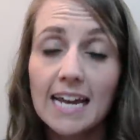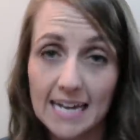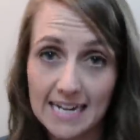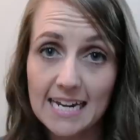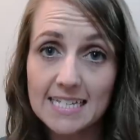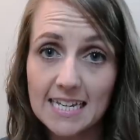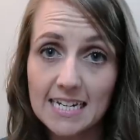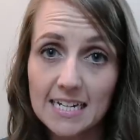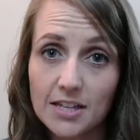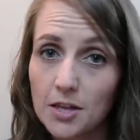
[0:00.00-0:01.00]
in case they
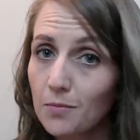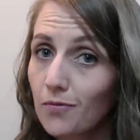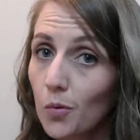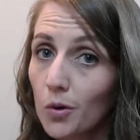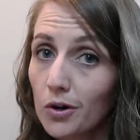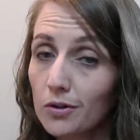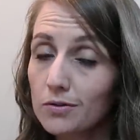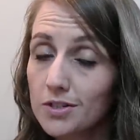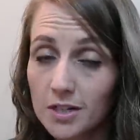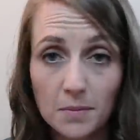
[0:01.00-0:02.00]
needed them
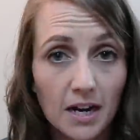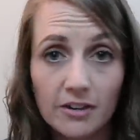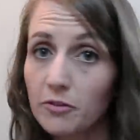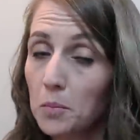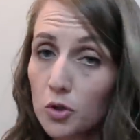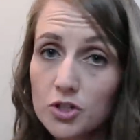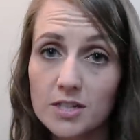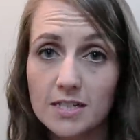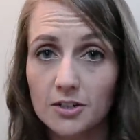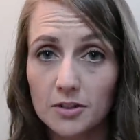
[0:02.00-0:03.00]
for some kind of
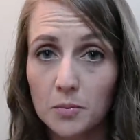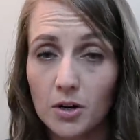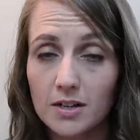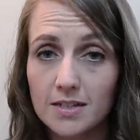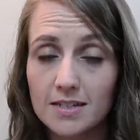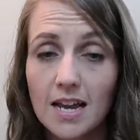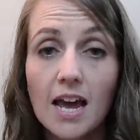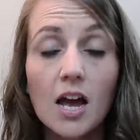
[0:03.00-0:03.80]
emergency during the process.